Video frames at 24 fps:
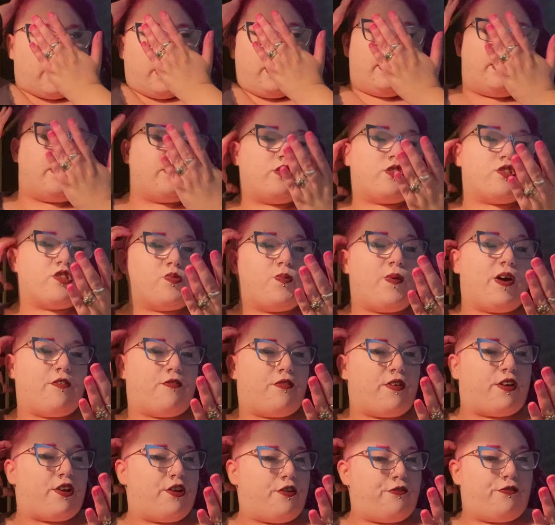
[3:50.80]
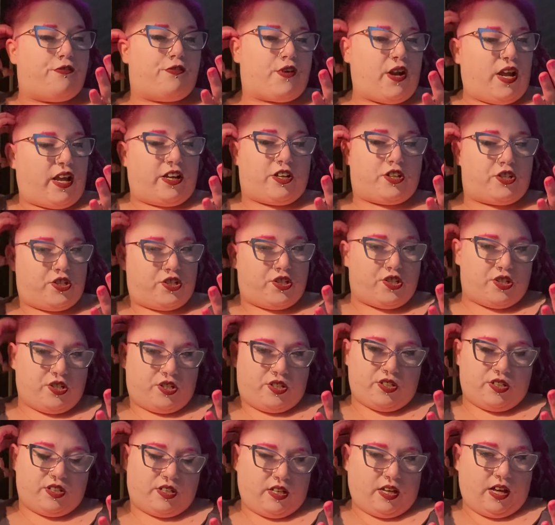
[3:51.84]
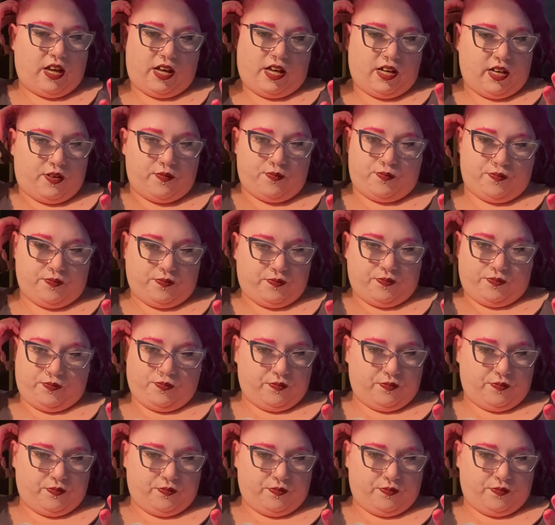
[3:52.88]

It does smell very fresh. I think